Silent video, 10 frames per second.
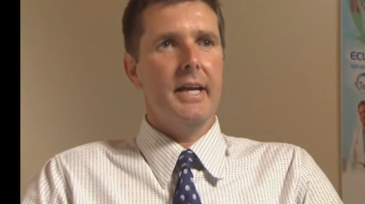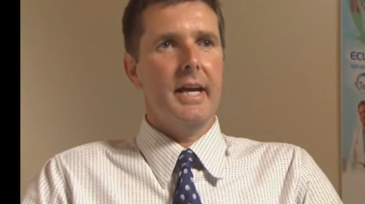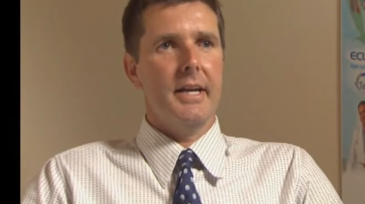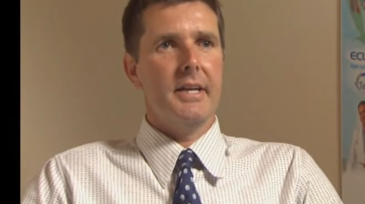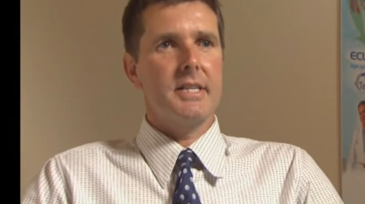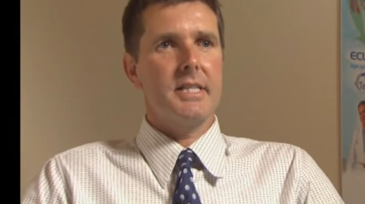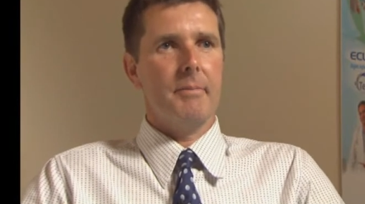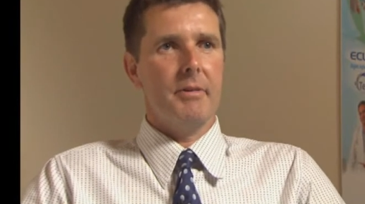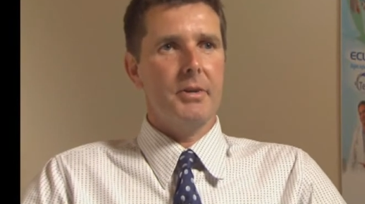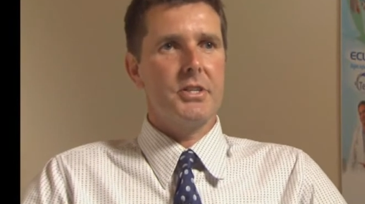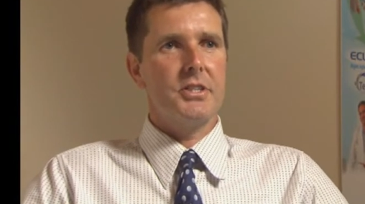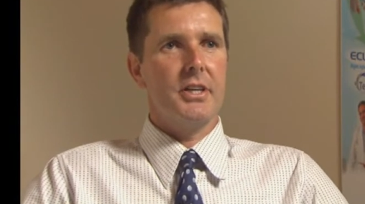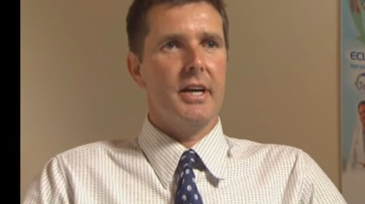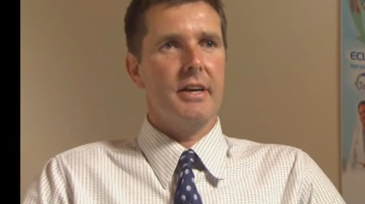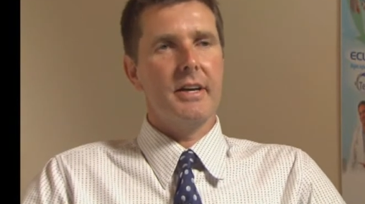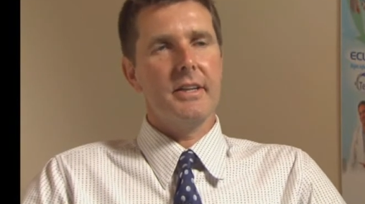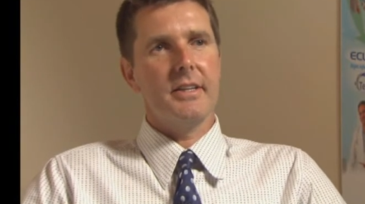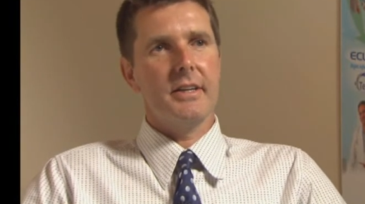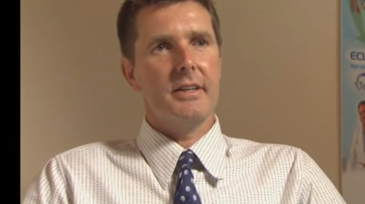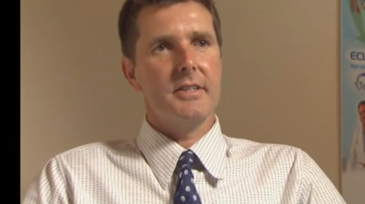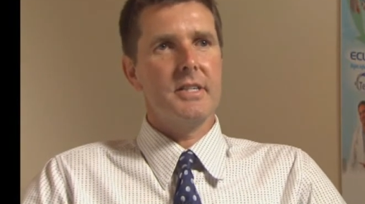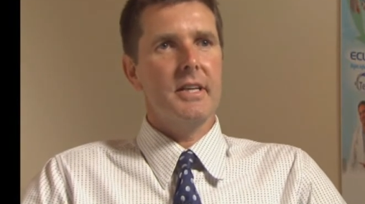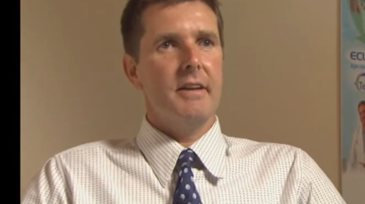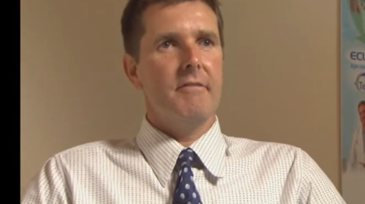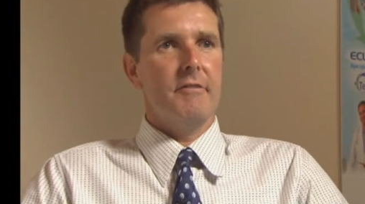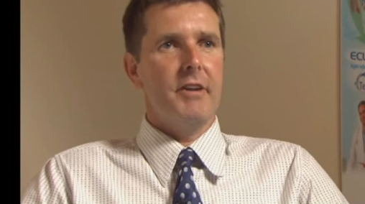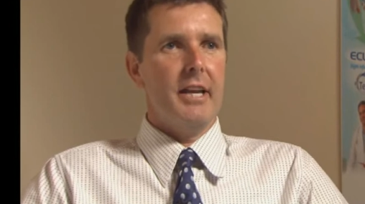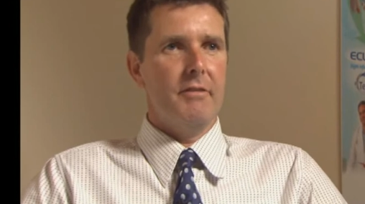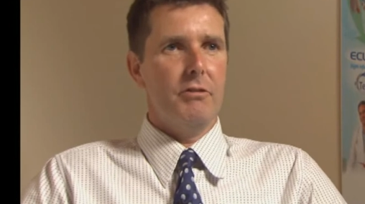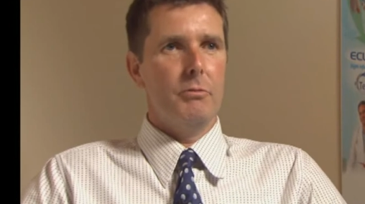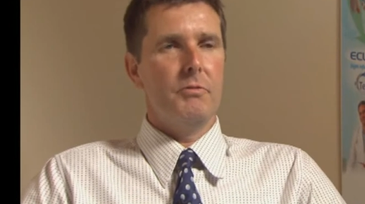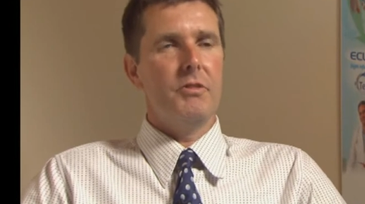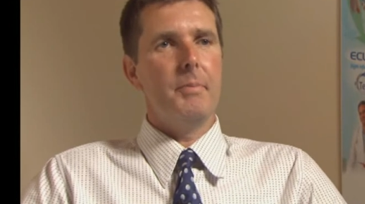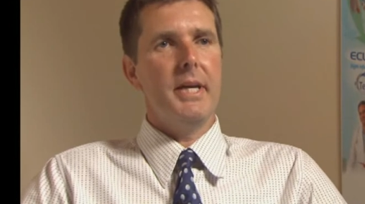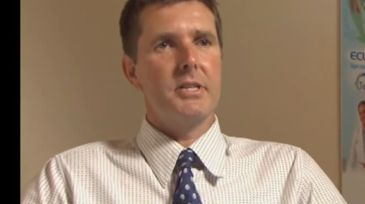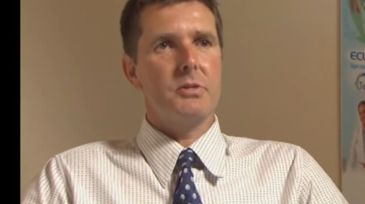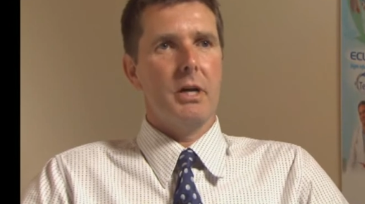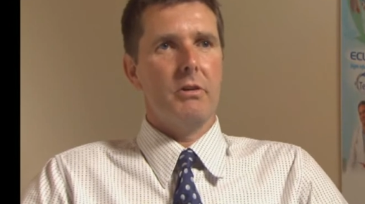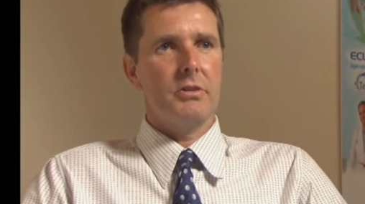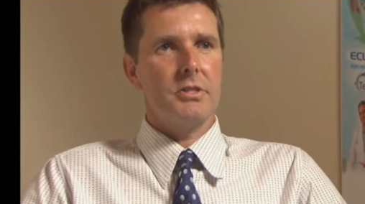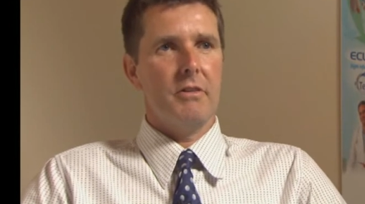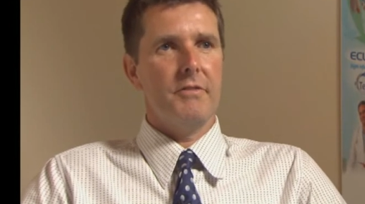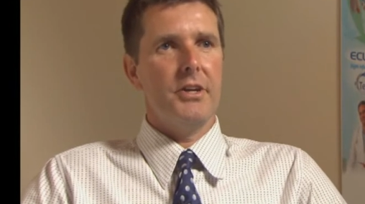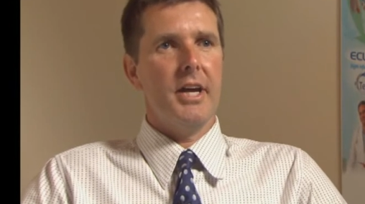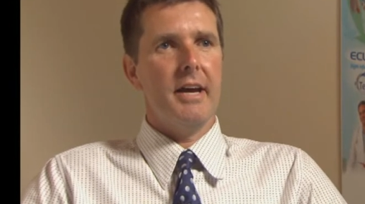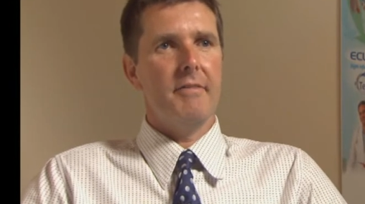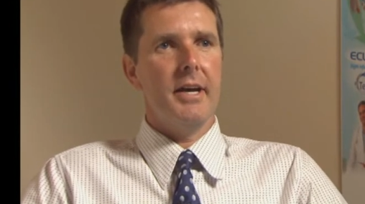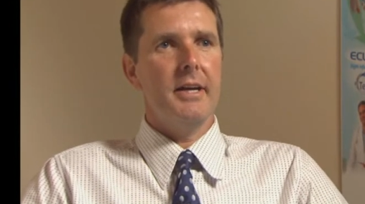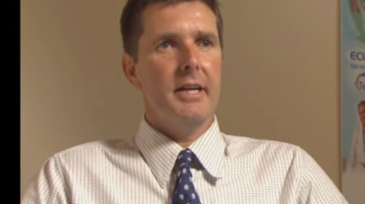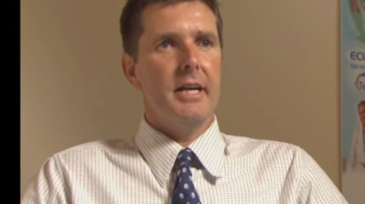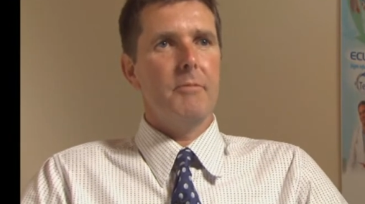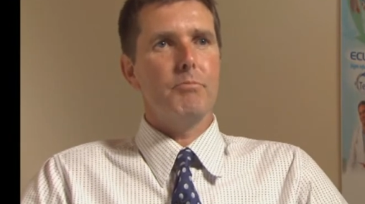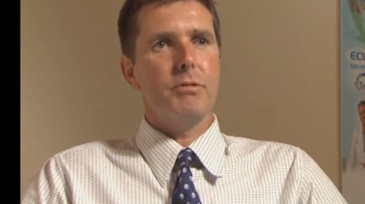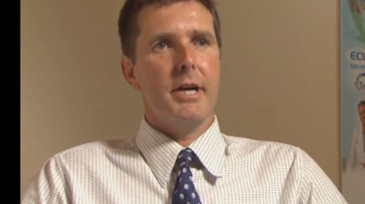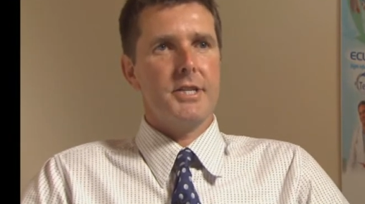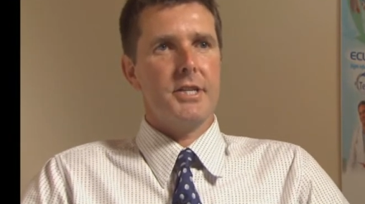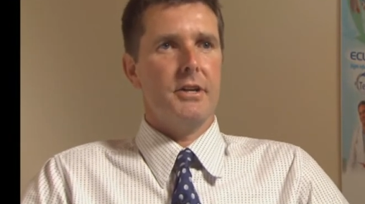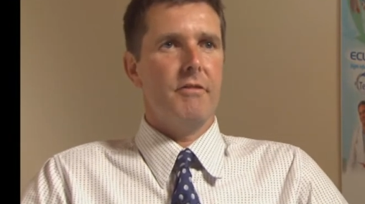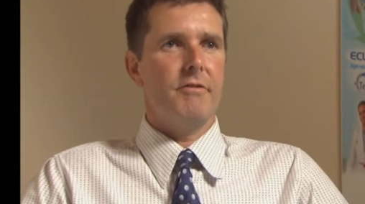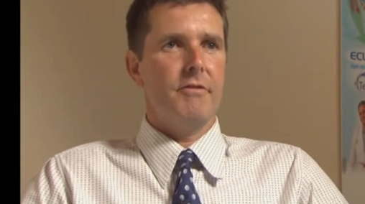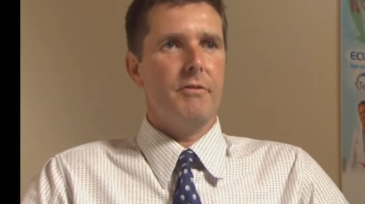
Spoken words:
And it is something which I think is very valuable for me as well, because often you have an impression of